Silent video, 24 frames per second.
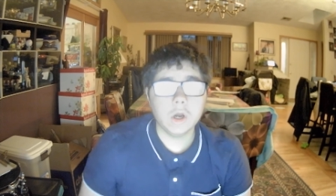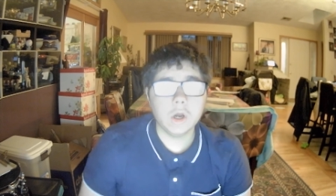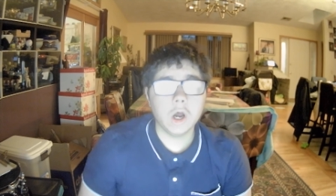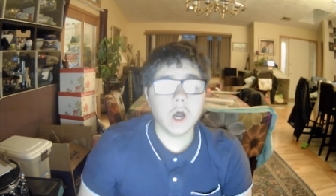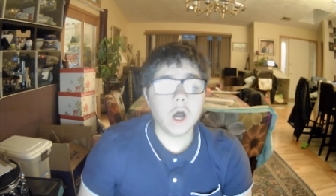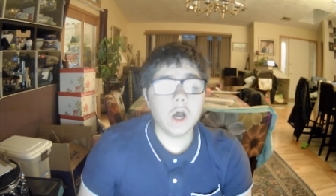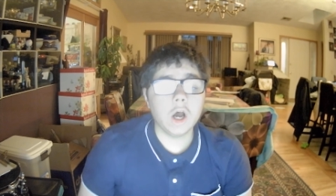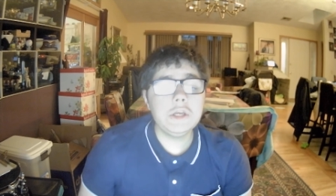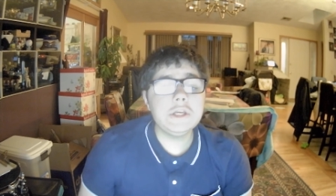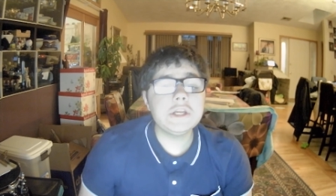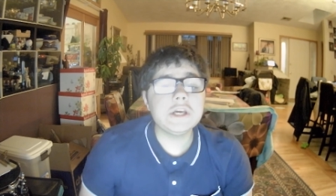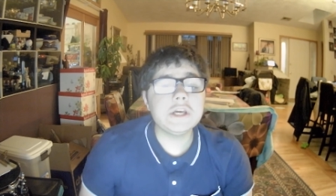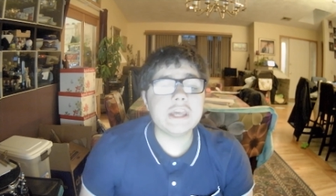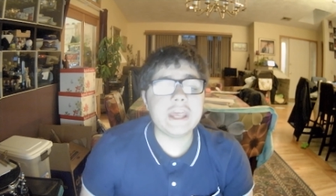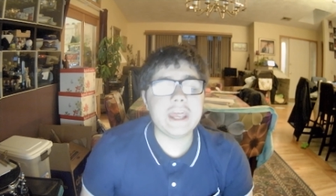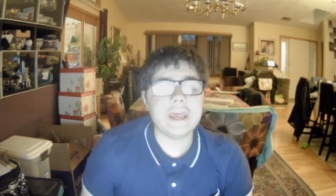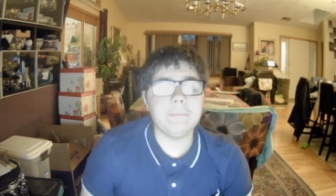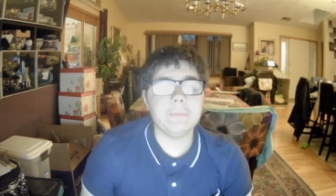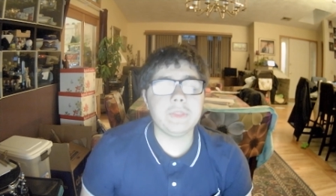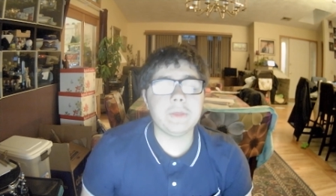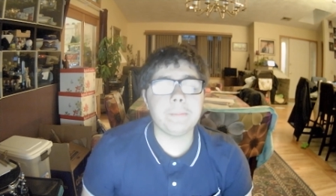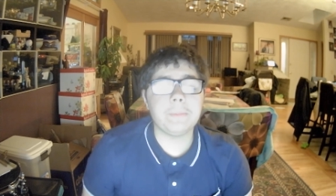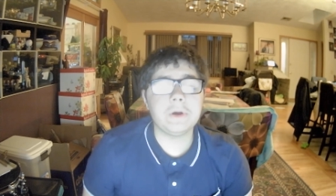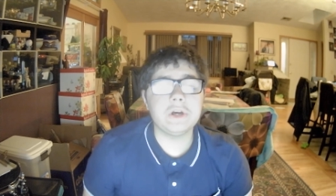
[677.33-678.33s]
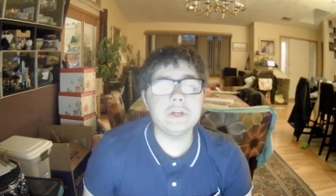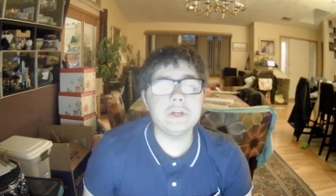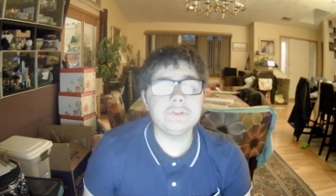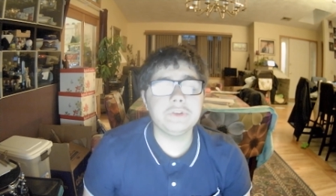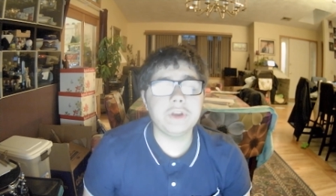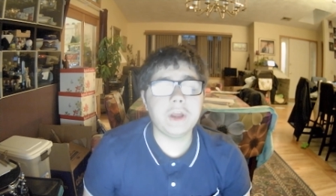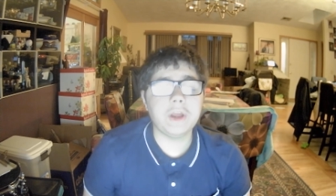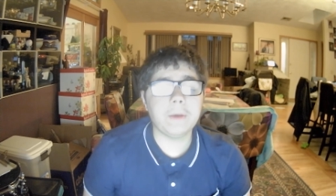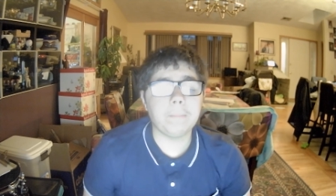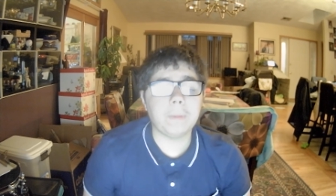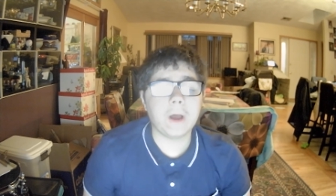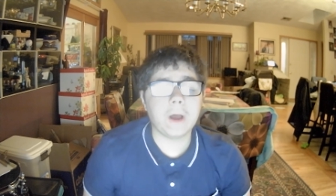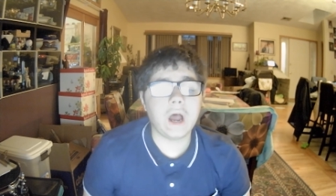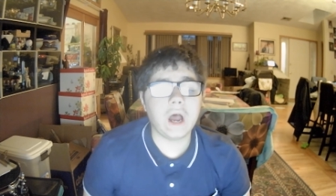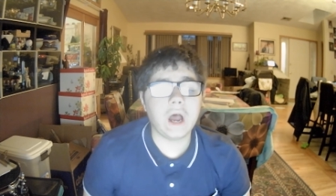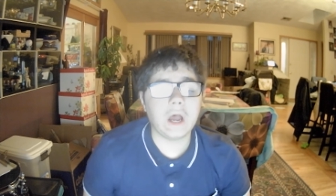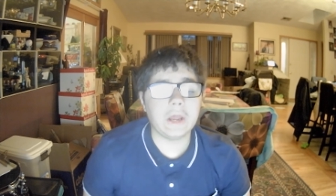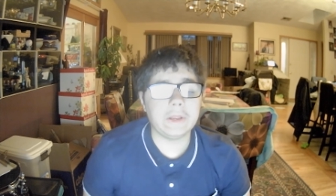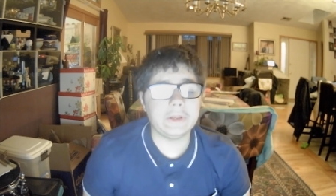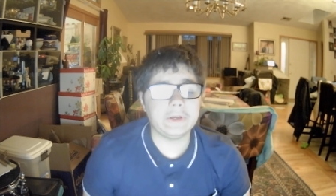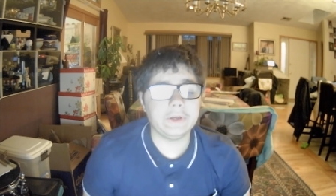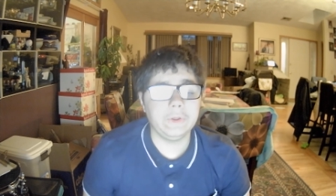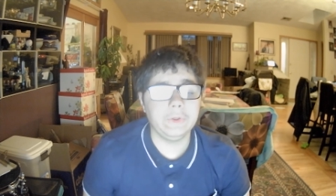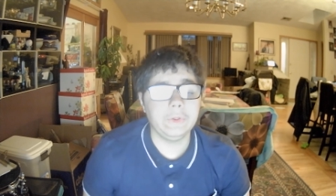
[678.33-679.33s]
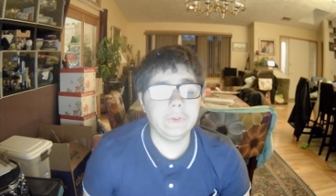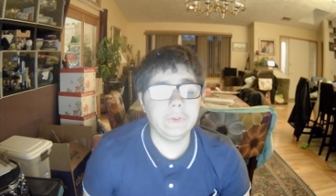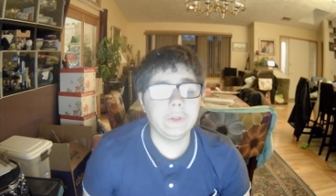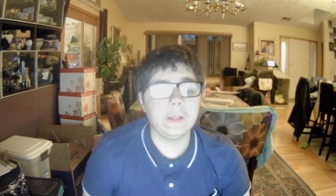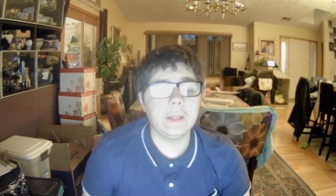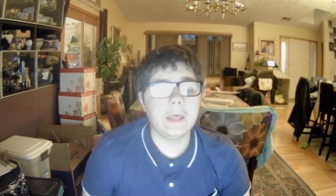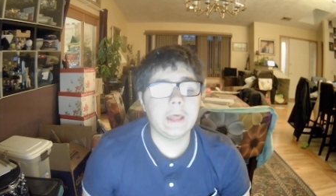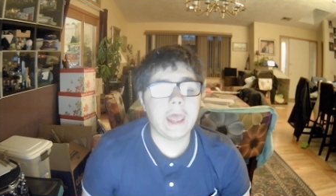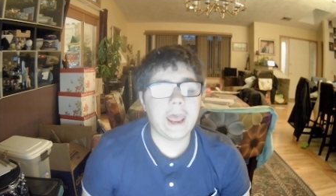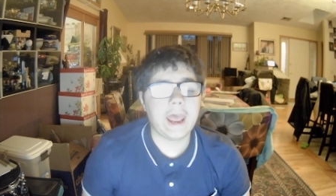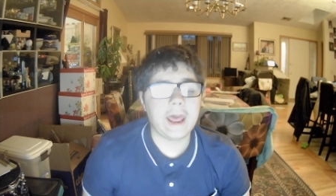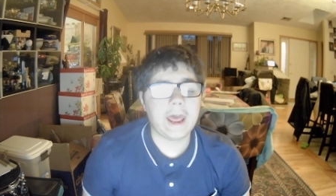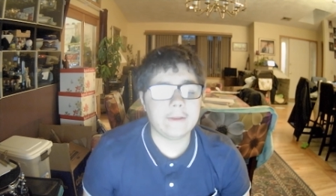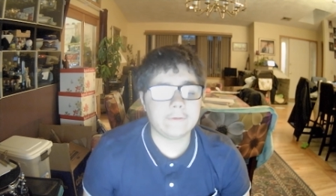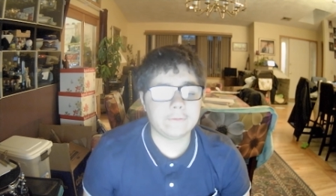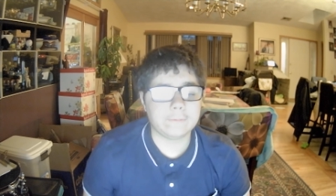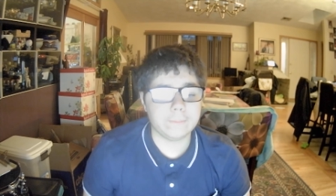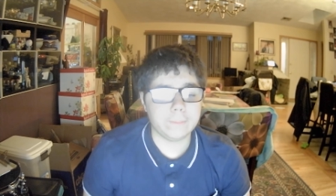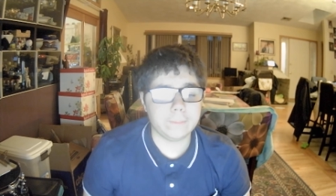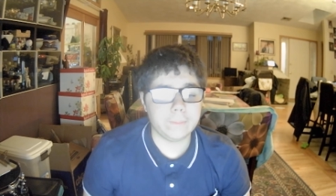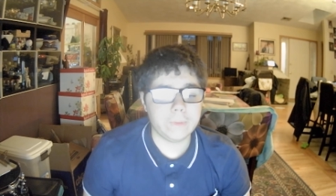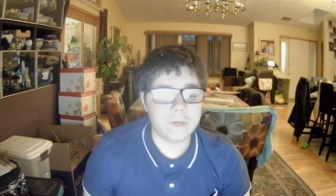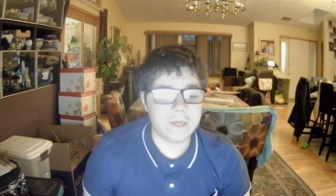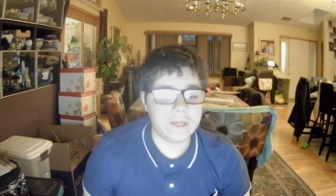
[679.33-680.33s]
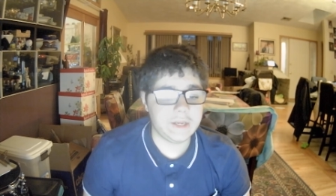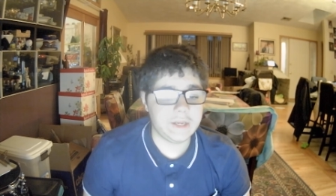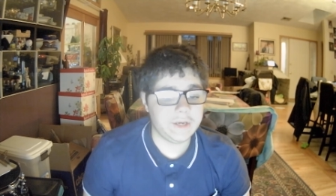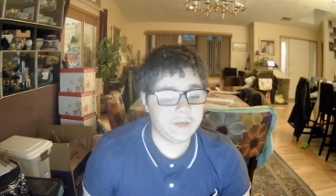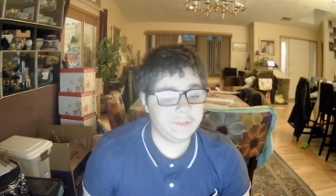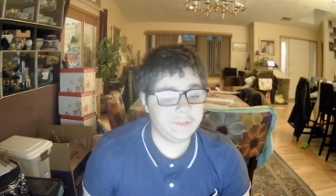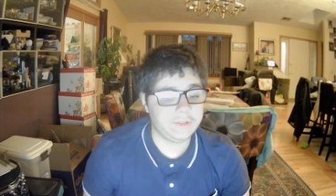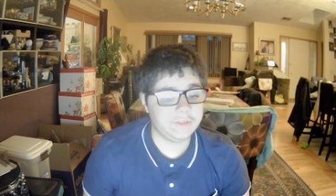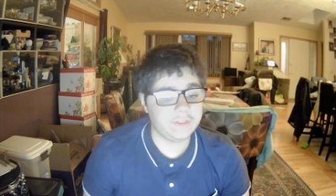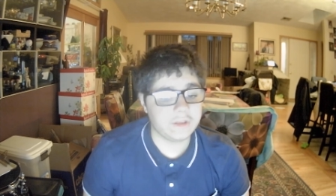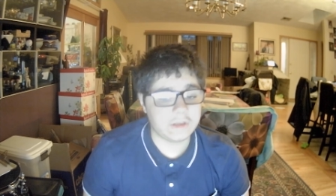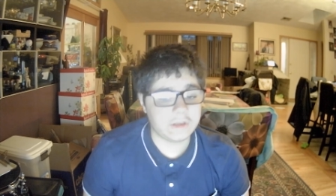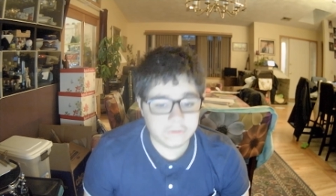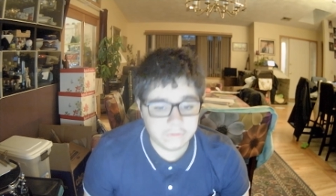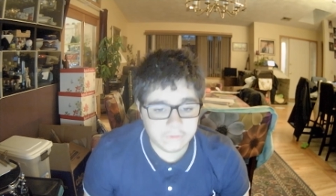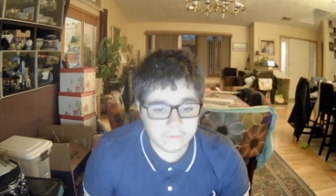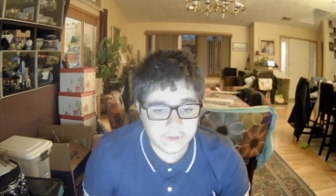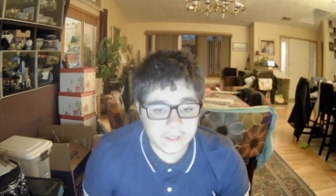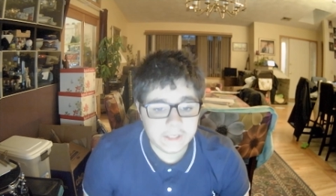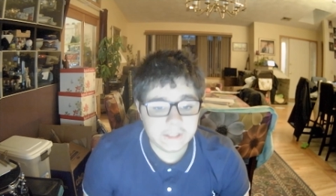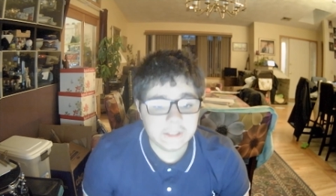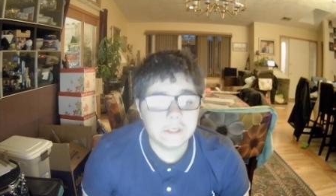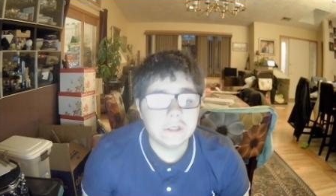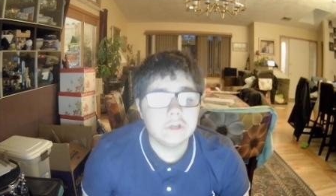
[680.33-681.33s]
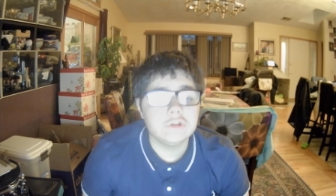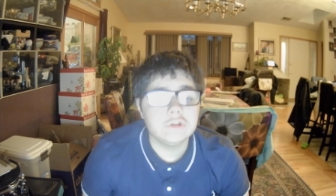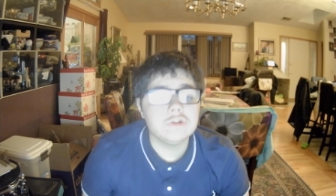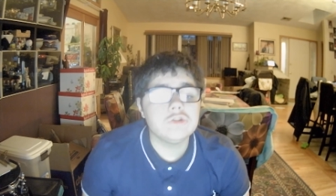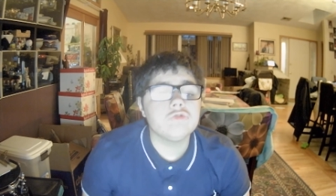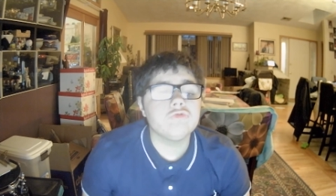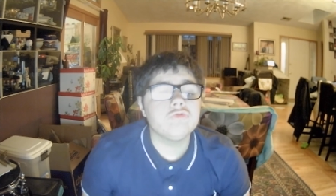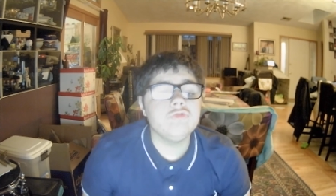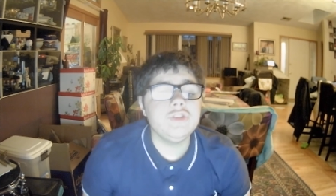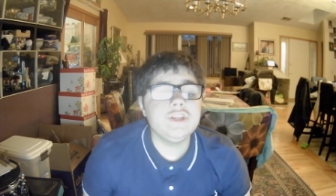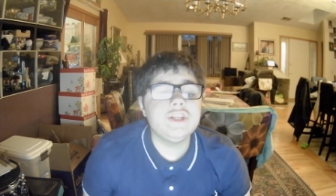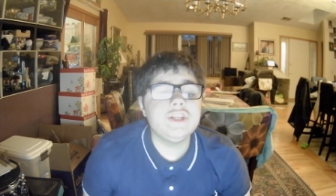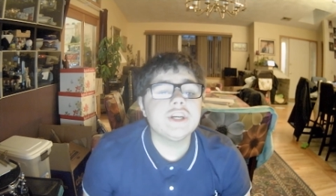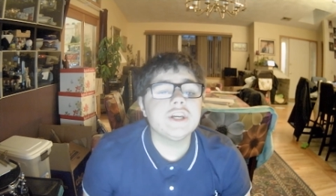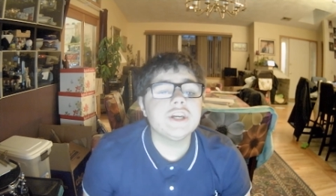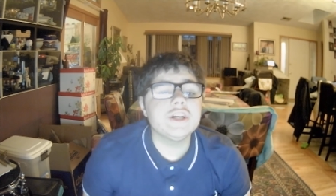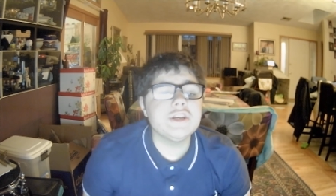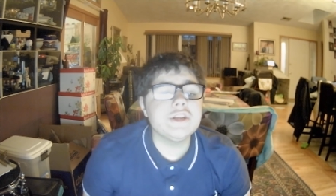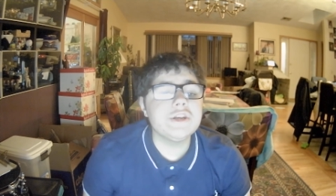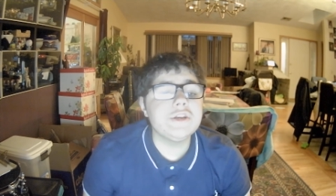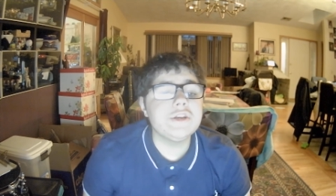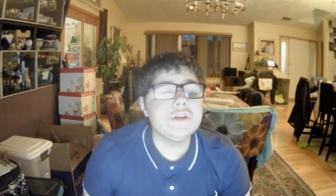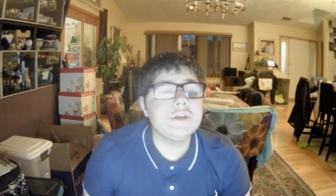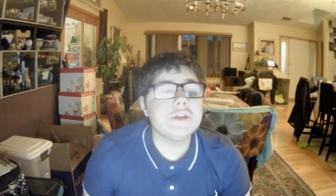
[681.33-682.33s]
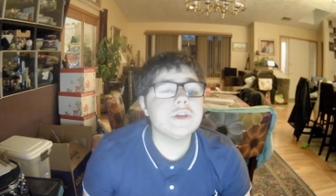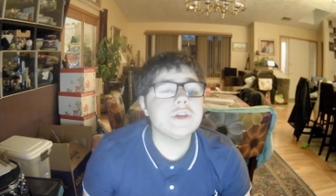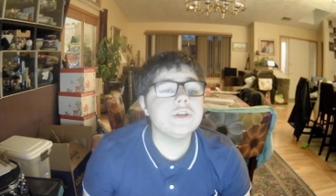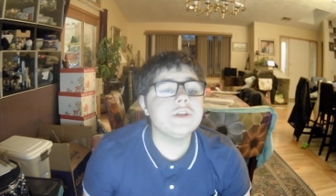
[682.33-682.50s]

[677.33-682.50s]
Under him, the Persian Empire, as we think of it, returned